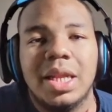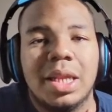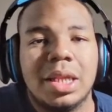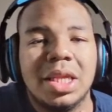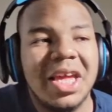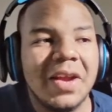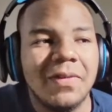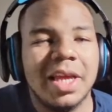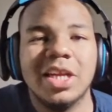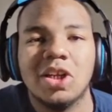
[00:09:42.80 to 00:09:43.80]
Leave
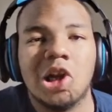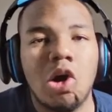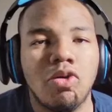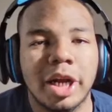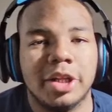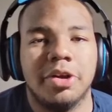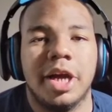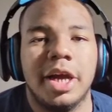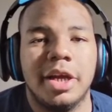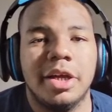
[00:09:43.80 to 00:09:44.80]
it alone after
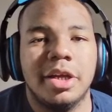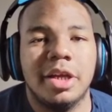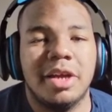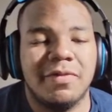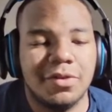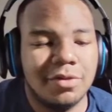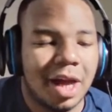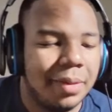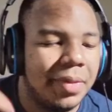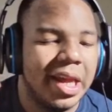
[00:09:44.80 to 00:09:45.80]
that. If you're
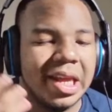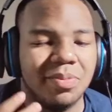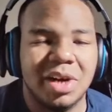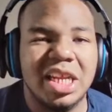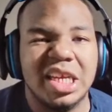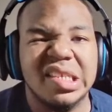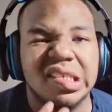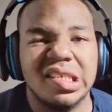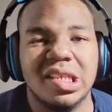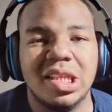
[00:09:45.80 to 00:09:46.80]
not making money
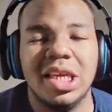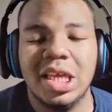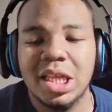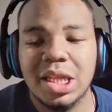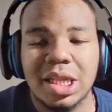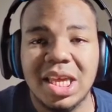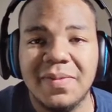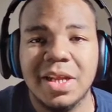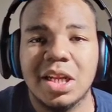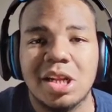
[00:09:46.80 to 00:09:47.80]
consistently, leave
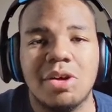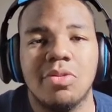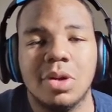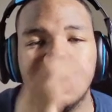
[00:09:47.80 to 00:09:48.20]
it alone.